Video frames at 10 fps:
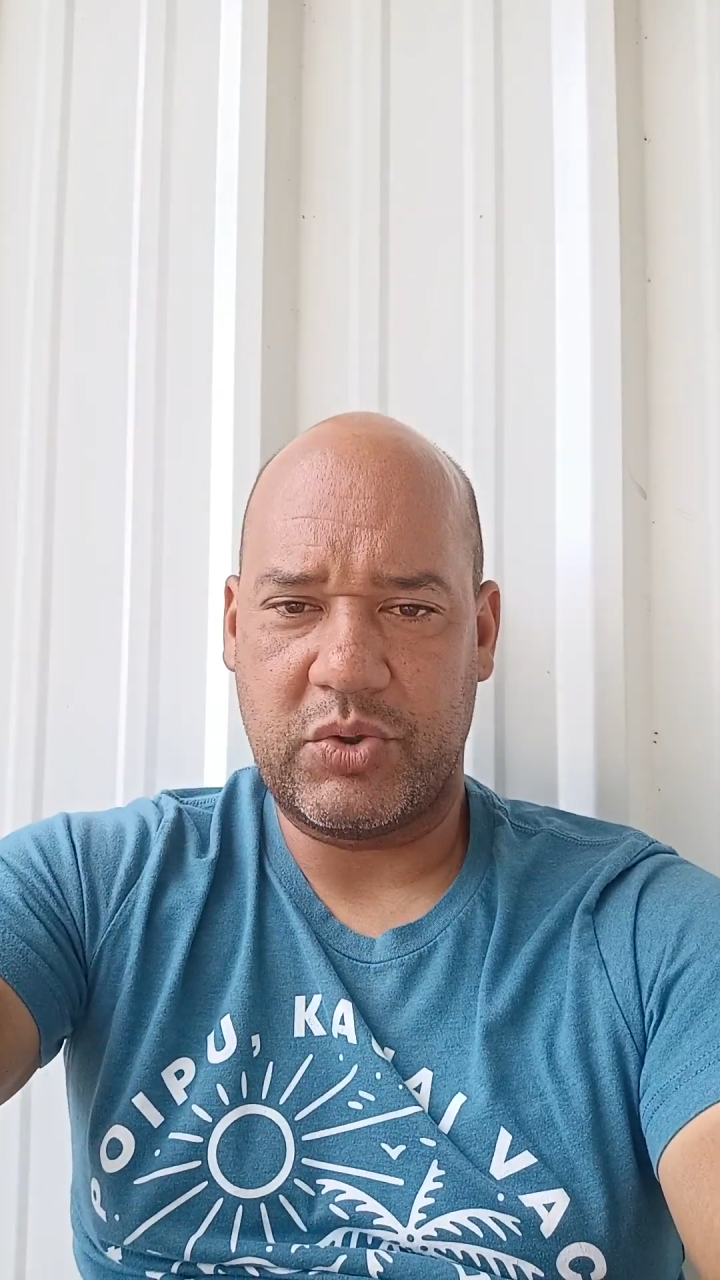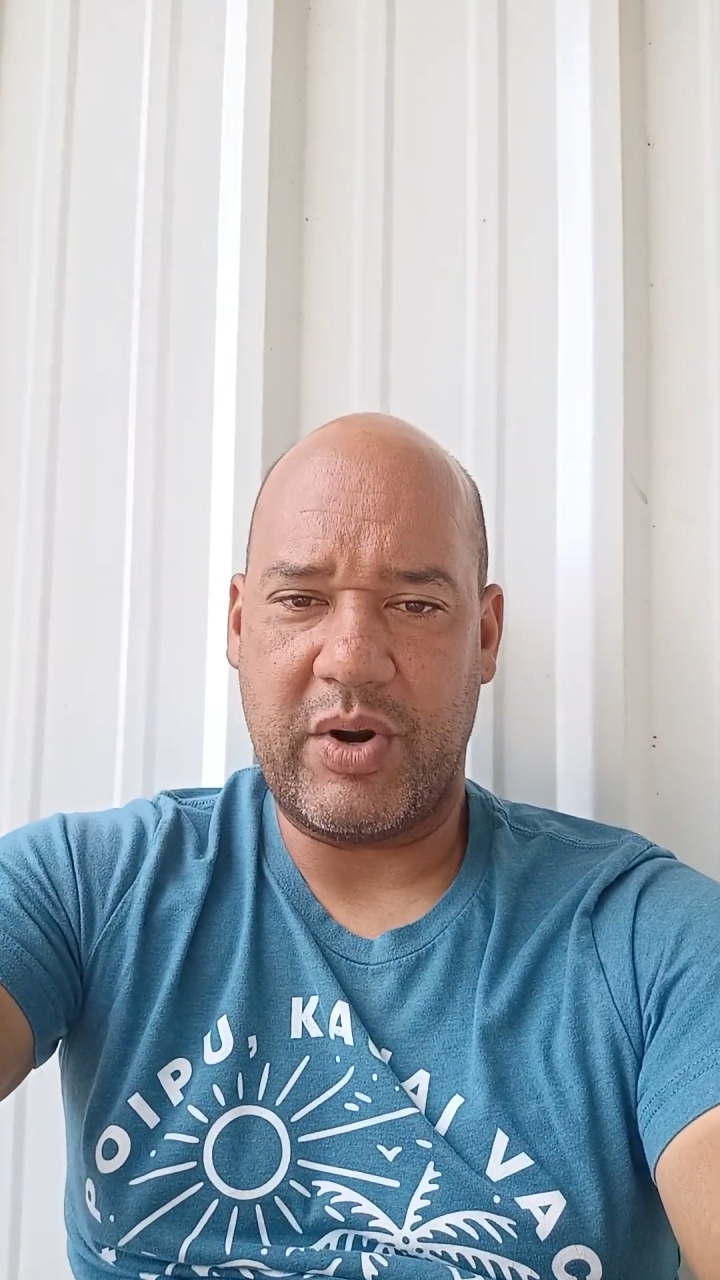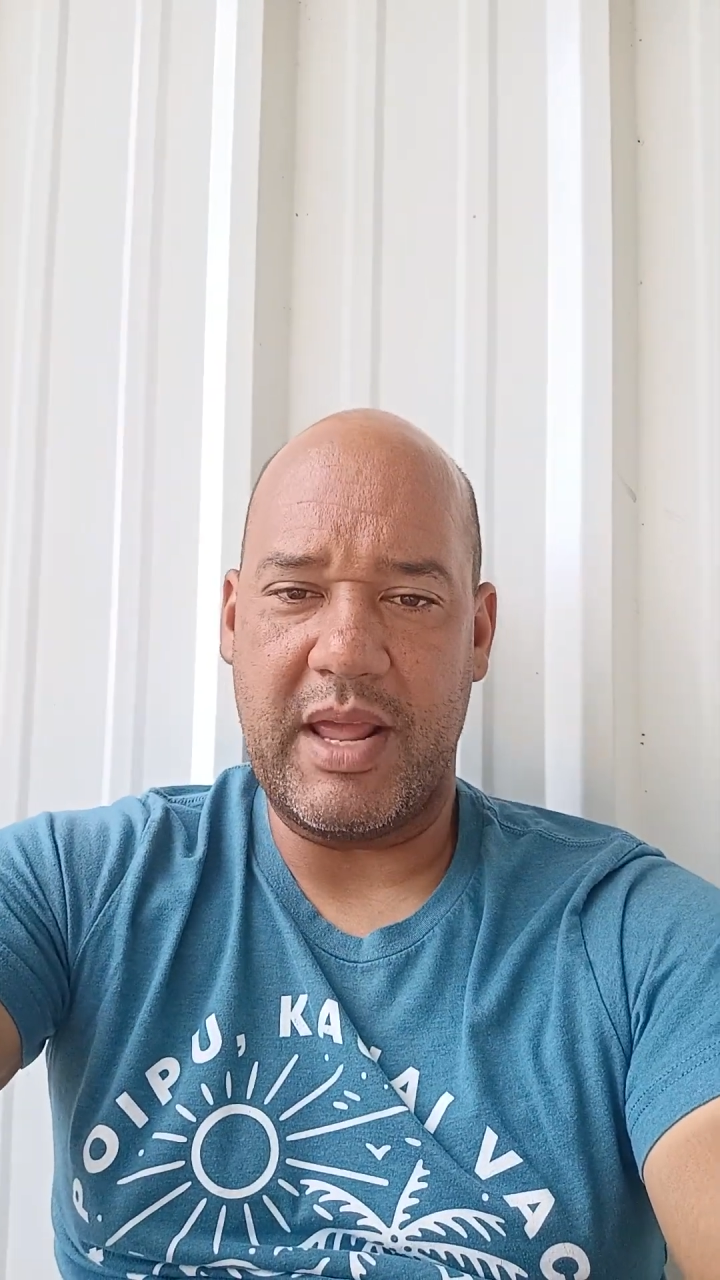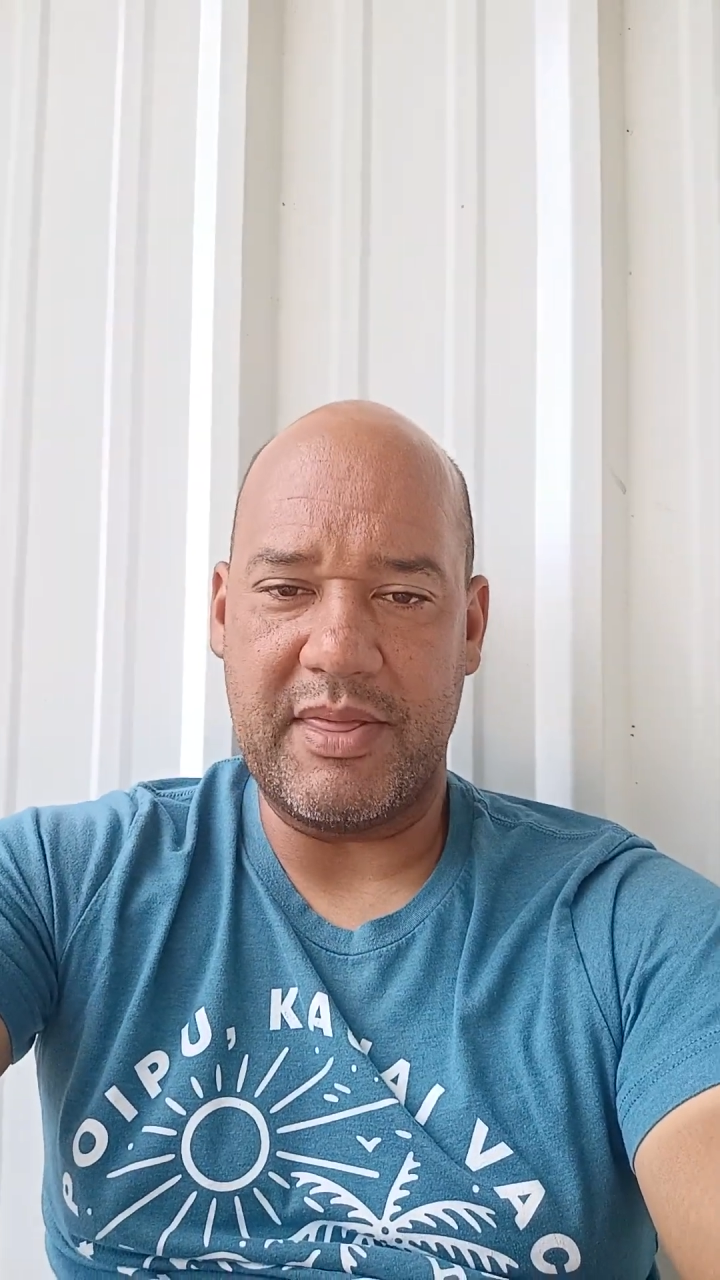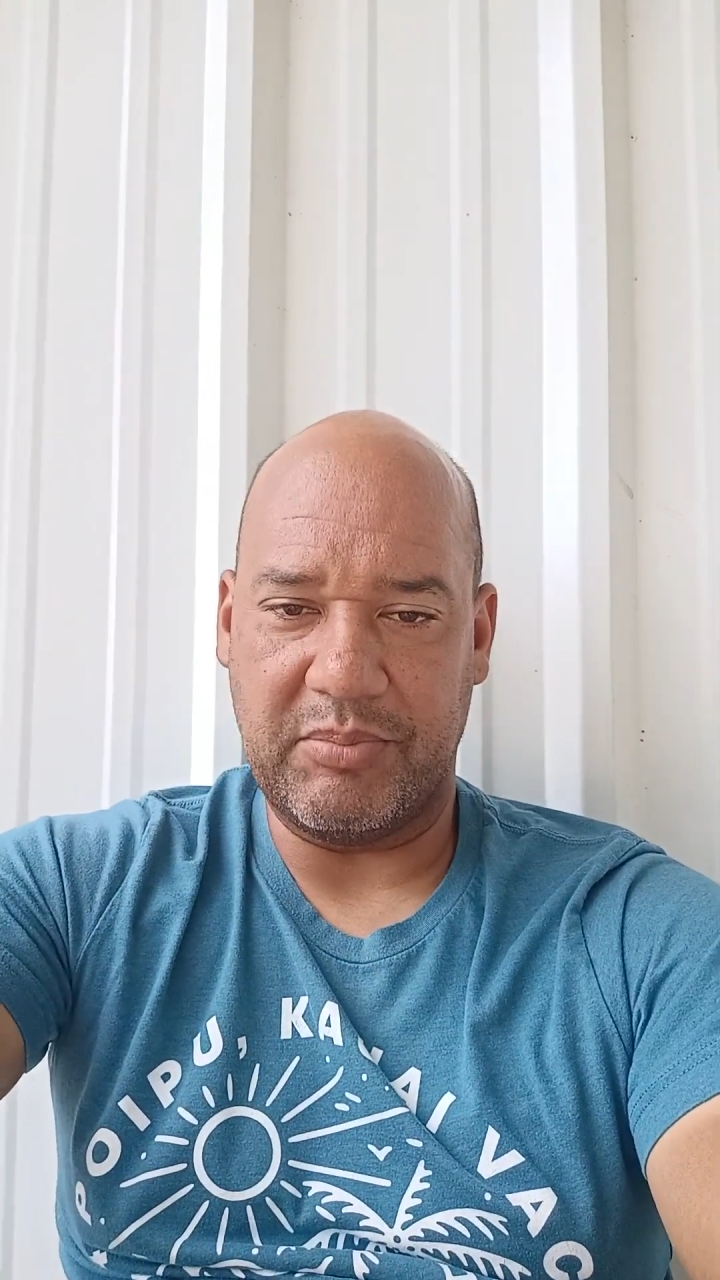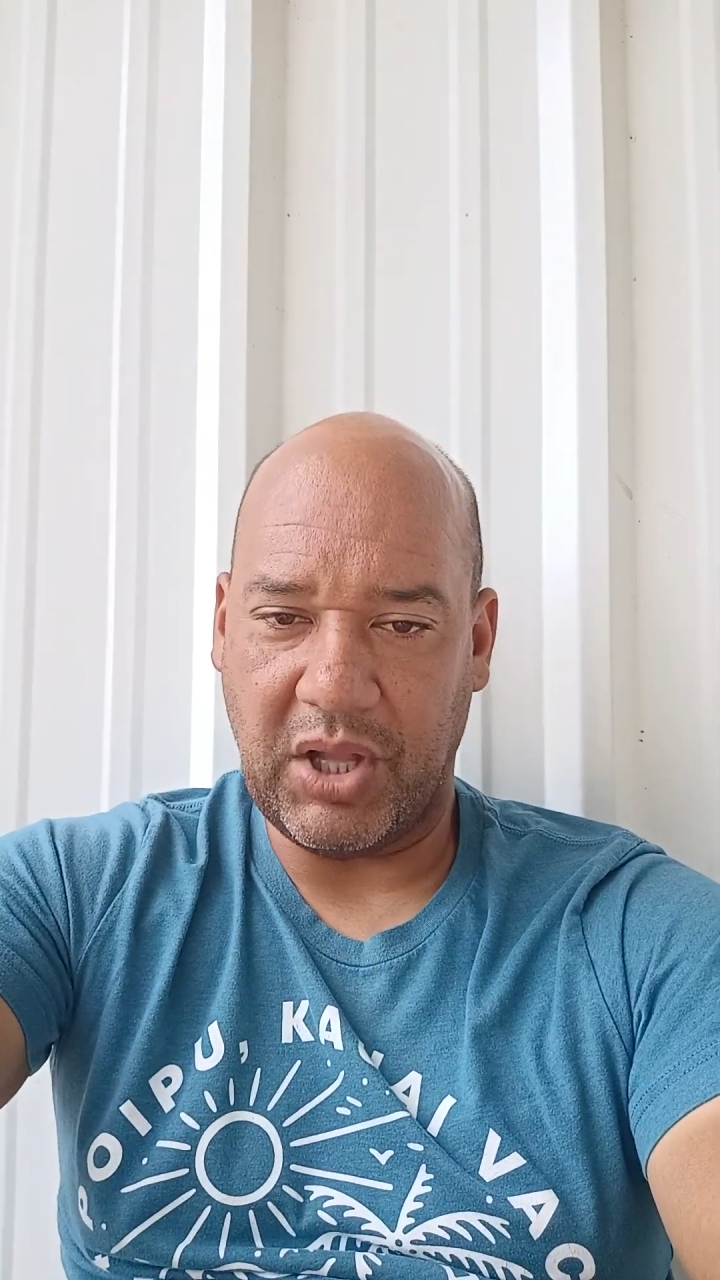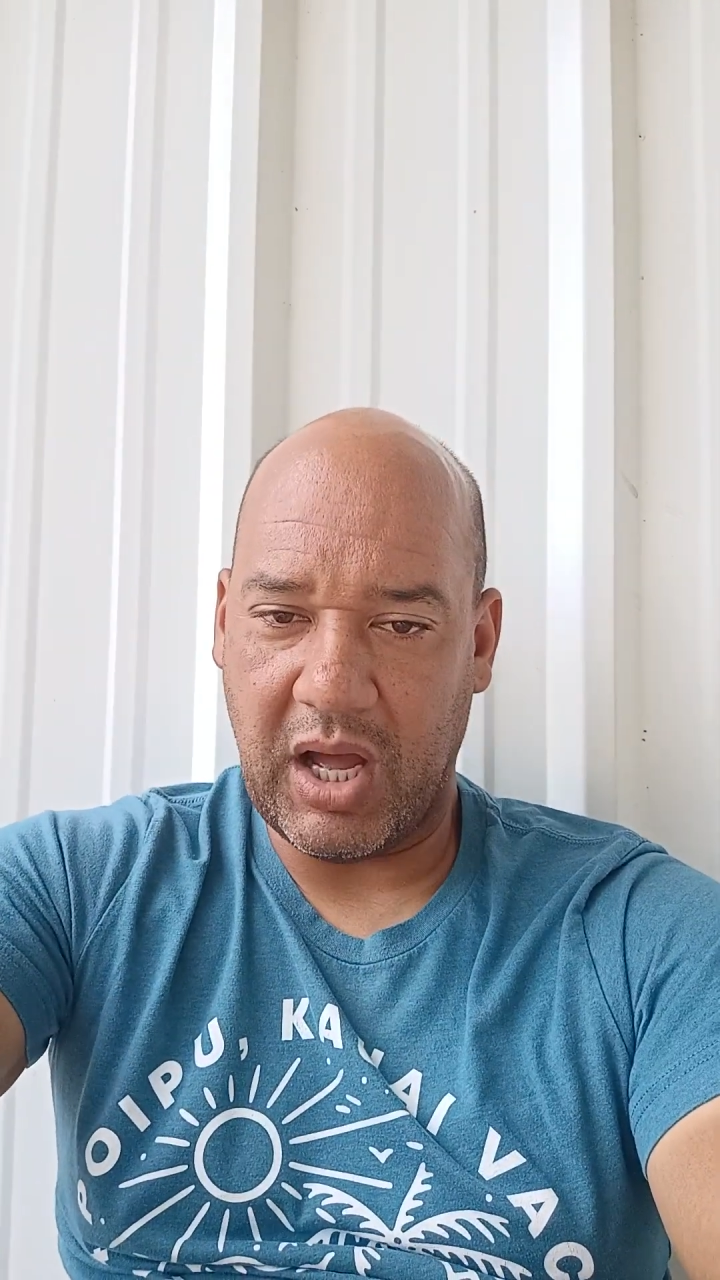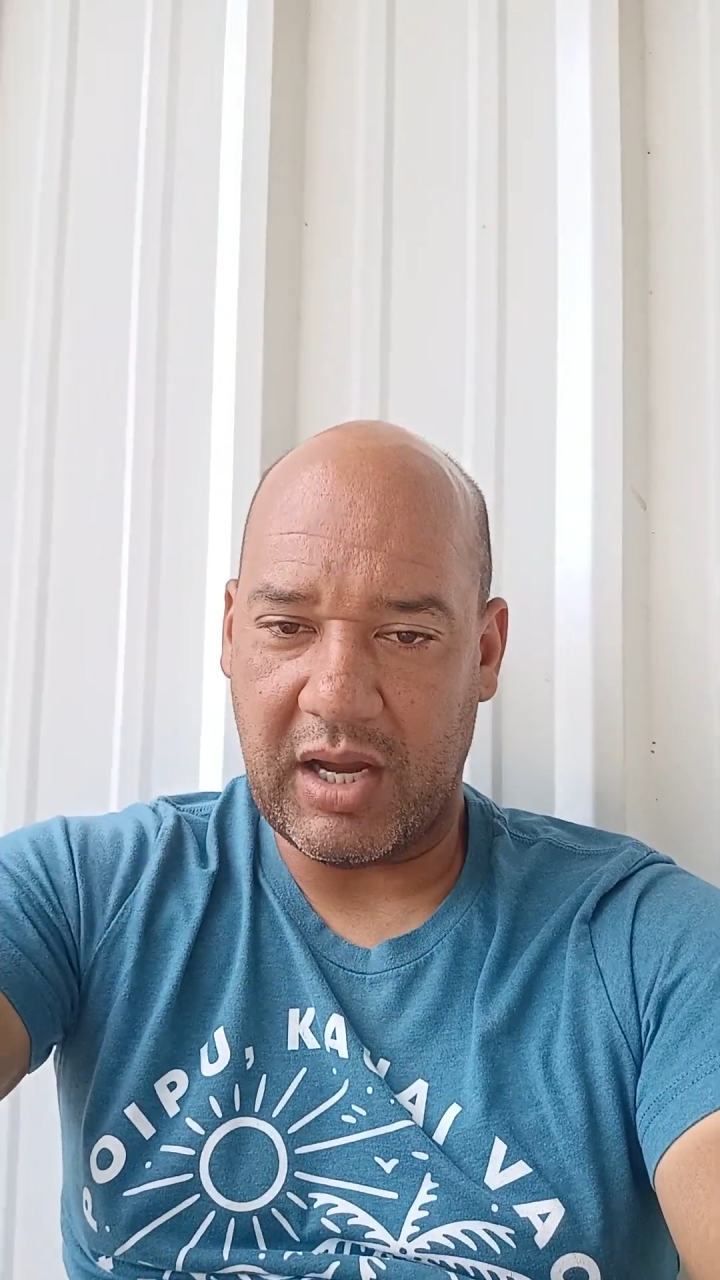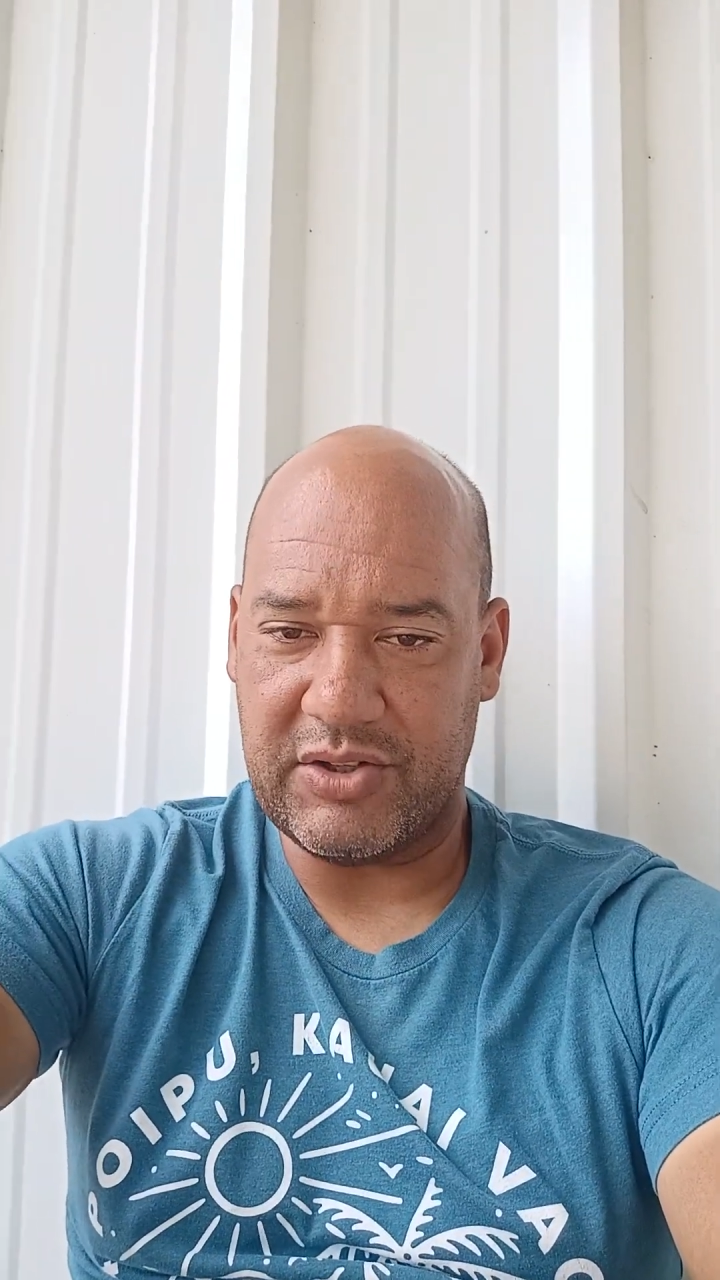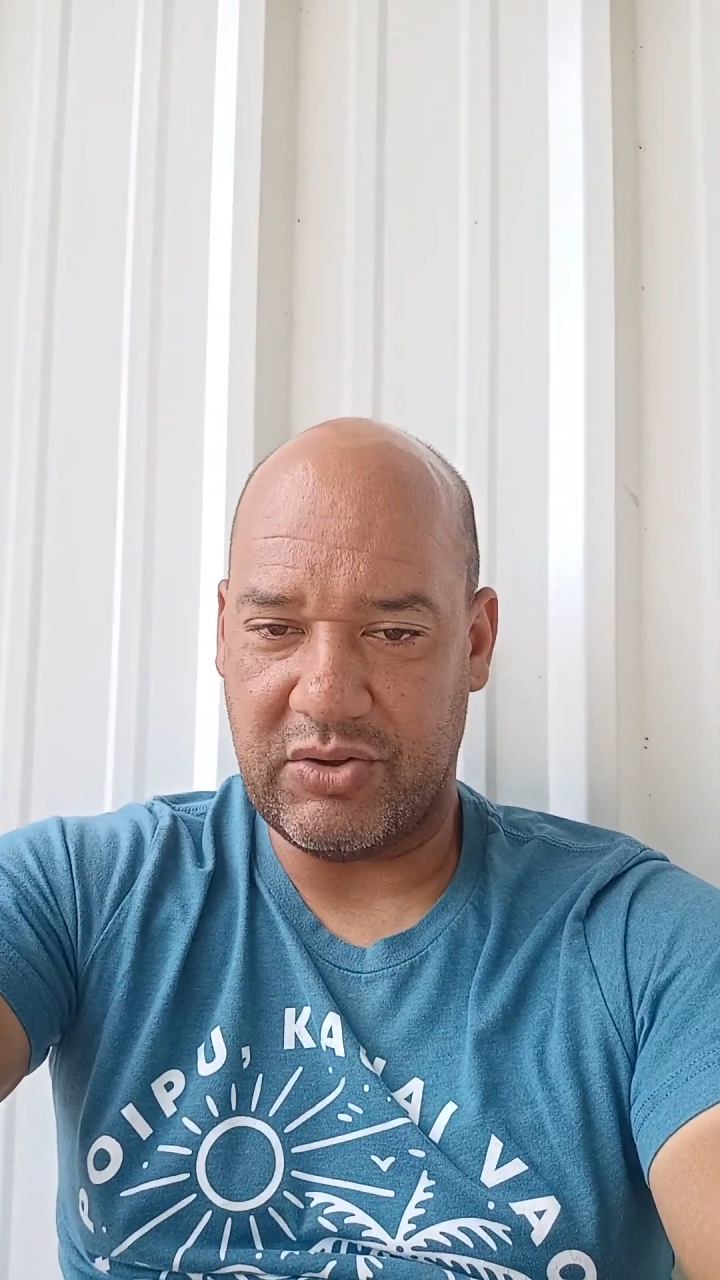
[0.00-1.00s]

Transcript: create the blog,